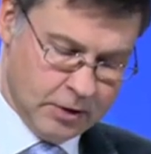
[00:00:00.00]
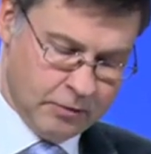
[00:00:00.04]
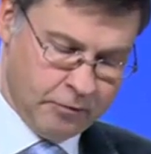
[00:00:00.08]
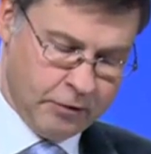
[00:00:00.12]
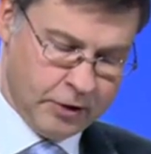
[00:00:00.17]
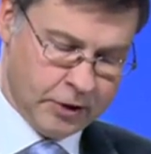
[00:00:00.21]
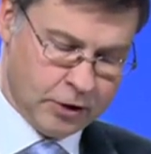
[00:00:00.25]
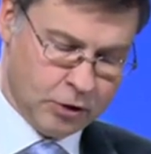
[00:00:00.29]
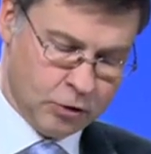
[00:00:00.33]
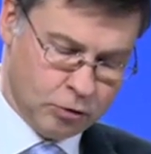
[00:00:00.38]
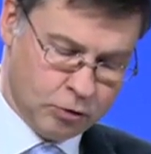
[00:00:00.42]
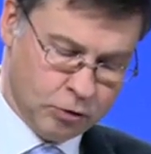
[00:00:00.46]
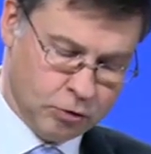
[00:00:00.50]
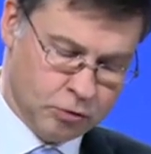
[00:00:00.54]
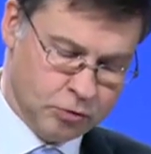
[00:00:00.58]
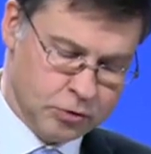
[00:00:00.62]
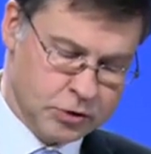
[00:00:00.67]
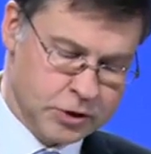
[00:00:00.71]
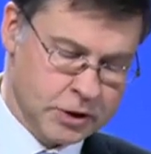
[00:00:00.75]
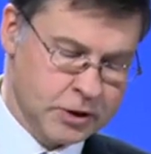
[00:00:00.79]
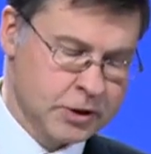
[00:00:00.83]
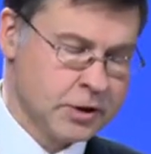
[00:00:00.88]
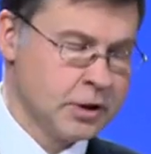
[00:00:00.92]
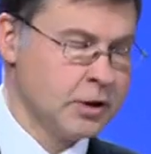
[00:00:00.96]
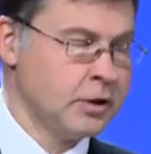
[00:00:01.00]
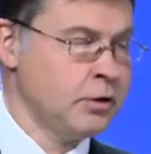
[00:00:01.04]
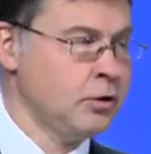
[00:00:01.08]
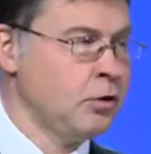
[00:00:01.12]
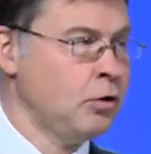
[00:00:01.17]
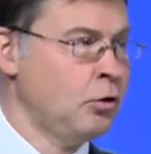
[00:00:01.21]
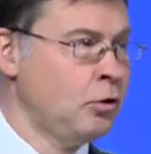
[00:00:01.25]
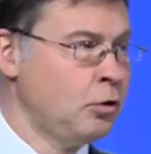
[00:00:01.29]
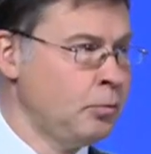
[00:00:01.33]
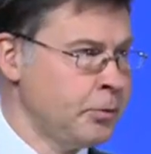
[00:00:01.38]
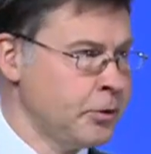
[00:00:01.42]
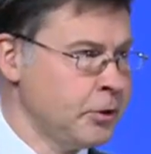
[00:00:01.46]
We conclude that an
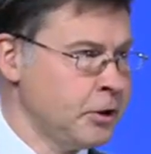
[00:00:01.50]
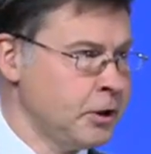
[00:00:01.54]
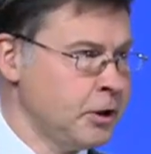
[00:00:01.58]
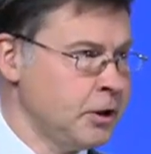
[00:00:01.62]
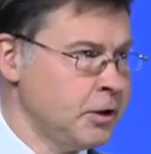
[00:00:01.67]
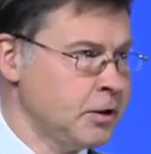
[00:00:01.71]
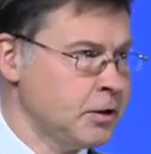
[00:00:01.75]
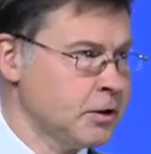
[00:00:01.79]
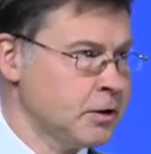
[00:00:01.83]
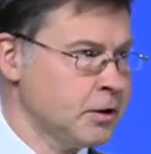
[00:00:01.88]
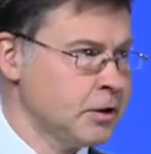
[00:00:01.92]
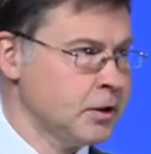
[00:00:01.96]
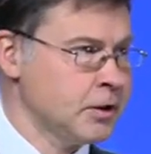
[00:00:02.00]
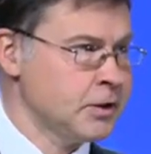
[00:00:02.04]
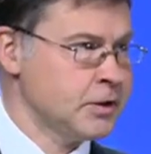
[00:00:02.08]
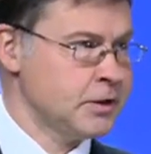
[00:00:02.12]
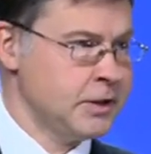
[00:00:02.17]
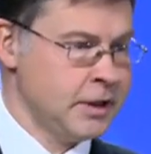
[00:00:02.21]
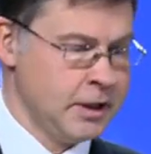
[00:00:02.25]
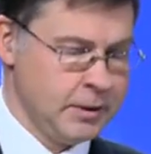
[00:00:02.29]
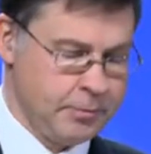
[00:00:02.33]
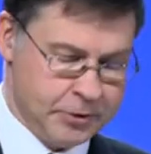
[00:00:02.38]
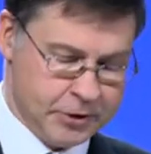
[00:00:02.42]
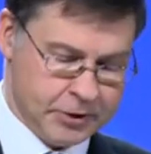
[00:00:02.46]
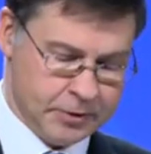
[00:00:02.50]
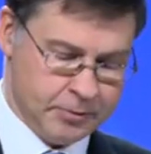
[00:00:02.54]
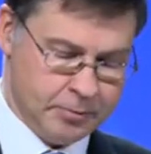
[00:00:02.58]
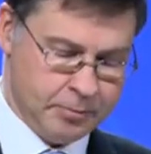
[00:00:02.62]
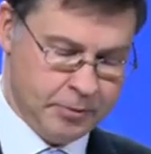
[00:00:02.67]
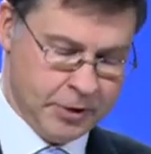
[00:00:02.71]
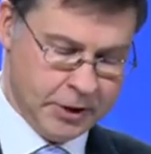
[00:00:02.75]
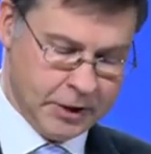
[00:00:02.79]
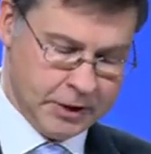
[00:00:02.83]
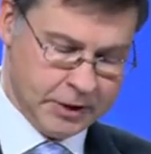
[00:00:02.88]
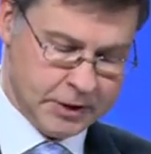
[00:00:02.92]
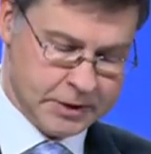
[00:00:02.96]
opening uh,
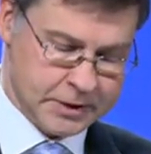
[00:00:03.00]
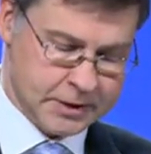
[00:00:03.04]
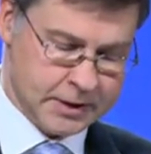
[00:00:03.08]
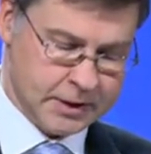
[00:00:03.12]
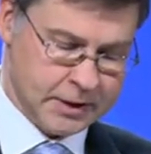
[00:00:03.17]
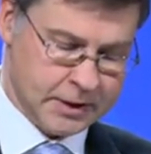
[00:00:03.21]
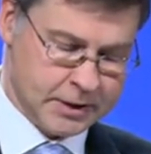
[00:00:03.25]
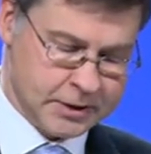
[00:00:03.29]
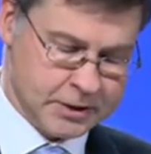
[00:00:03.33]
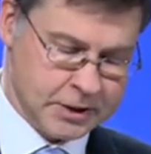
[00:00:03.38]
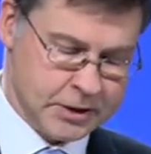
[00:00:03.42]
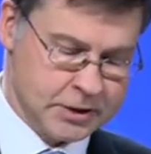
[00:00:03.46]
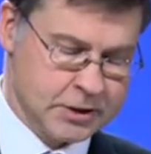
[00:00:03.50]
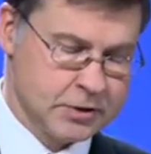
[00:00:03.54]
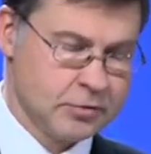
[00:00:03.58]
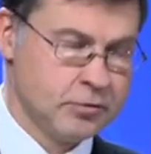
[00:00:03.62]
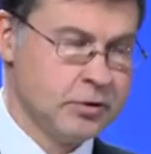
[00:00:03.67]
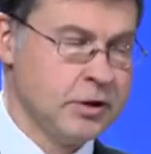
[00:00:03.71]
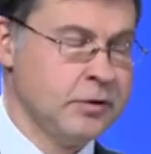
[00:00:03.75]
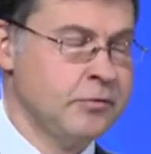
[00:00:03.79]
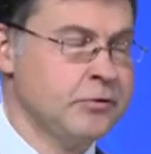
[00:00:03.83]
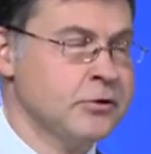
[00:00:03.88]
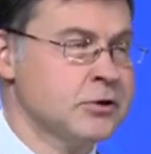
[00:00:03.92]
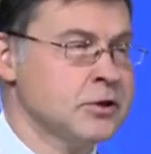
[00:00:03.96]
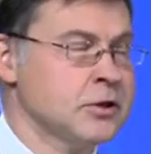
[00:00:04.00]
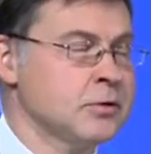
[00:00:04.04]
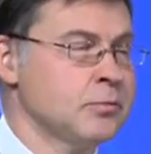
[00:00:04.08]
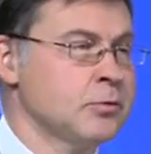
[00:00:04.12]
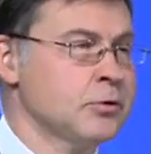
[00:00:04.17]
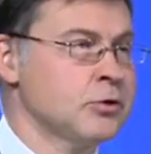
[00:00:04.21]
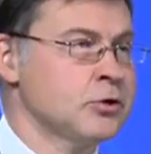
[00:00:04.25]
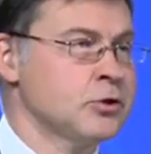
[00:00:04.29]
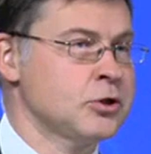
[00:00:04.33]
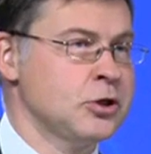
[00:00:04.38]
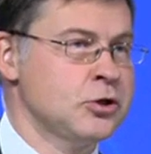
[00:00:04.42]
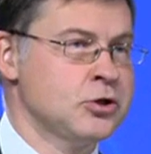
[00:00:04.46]
debt-based excessive deficit
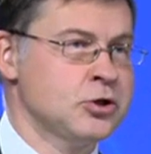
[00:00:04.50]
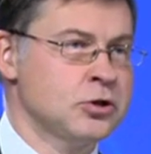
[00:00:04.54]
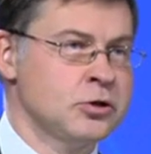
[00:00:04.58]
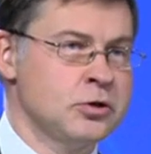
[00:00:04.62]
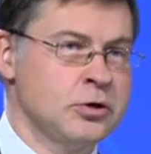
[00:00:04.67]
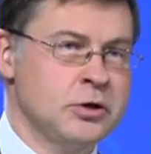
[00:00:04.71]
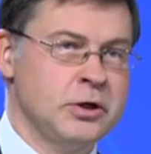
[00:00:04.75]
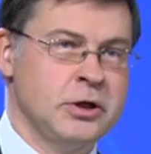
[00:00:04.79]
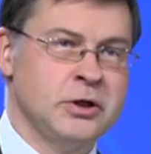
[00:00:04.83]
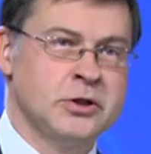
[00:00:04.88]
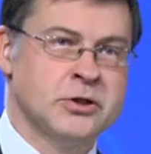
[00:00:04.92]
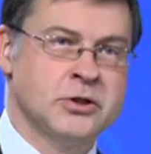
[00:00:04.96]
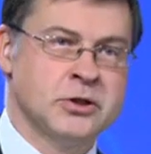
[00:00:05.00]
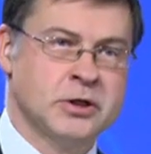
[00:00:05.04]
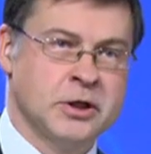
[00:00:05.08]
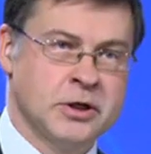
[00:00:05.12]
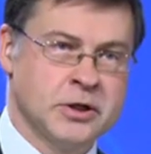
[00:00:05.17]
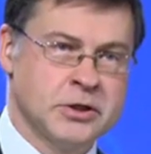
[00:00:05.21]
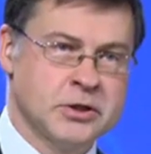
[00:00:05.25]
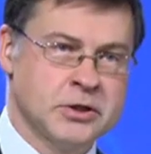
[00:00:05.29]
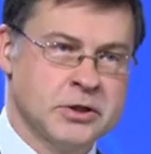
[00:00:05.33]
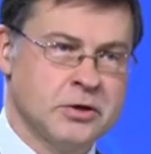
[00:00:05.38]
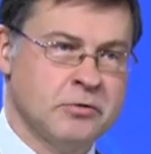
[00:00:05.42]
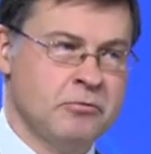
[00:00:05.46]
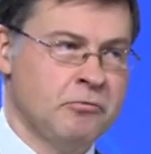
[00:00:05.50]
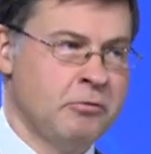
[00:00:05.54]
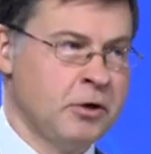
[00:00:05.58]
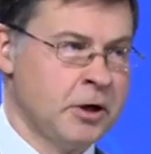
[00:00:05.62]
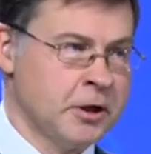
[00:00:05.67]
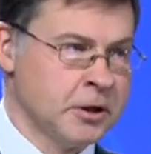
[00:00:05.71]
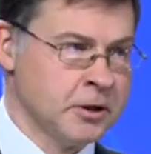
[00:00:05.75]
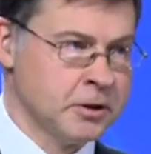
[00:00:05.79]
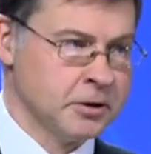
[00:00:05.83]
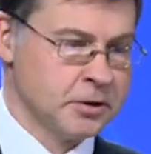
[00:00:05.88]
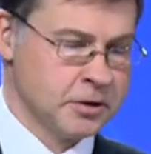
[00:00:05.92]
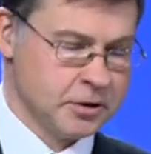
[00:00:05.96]
procedure is thus
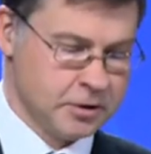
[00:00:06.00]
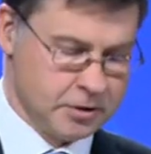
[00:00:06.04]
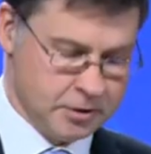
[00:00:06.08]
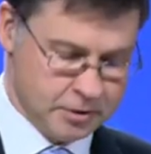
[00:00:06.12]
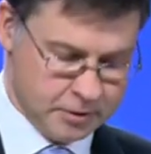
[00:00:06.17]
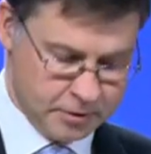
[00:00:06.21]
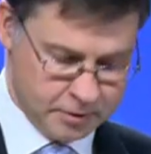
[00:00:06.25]
warranted.